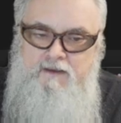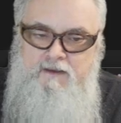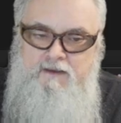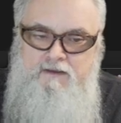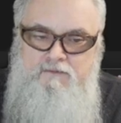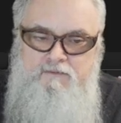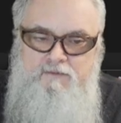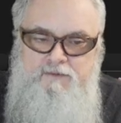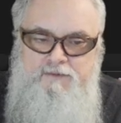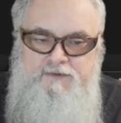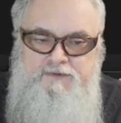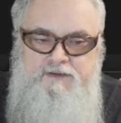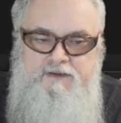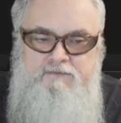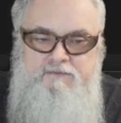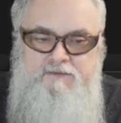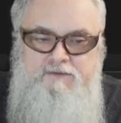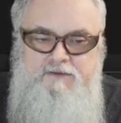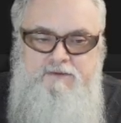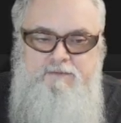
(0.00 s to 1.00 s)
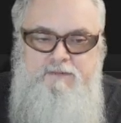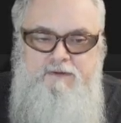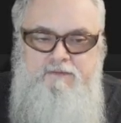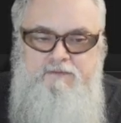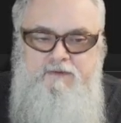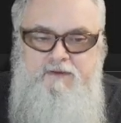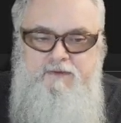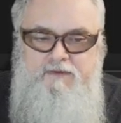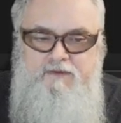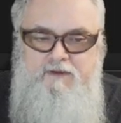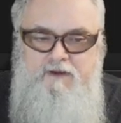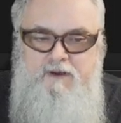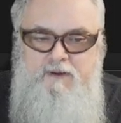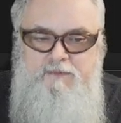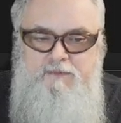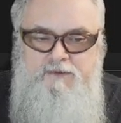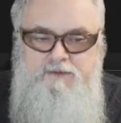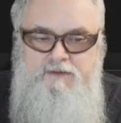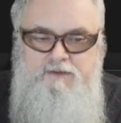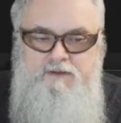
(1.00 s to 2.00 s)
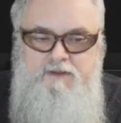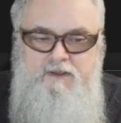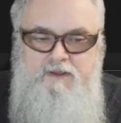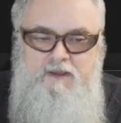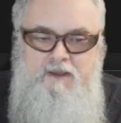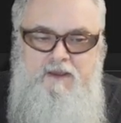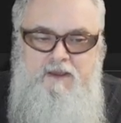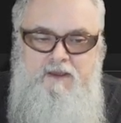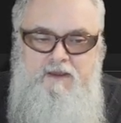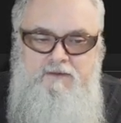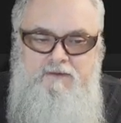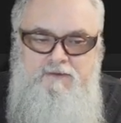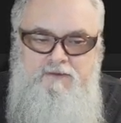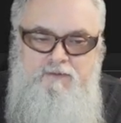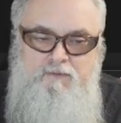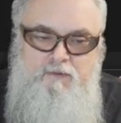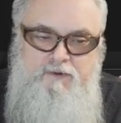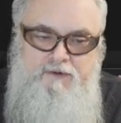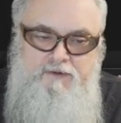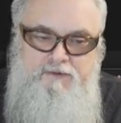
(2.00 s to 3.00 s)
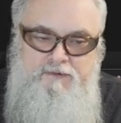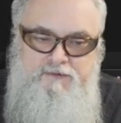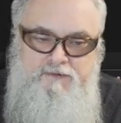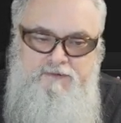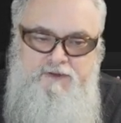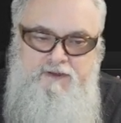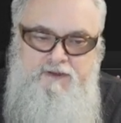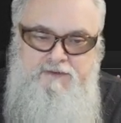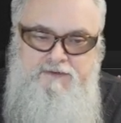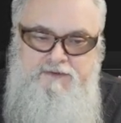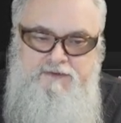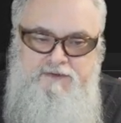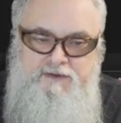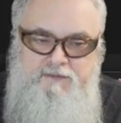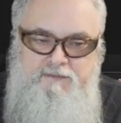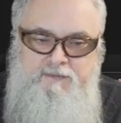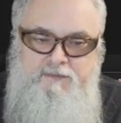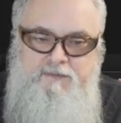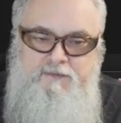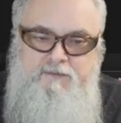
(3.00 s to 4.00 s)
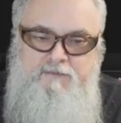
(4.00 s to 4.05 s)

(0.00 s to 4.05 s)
And with 7-zip, I've got the option add to windows.zip.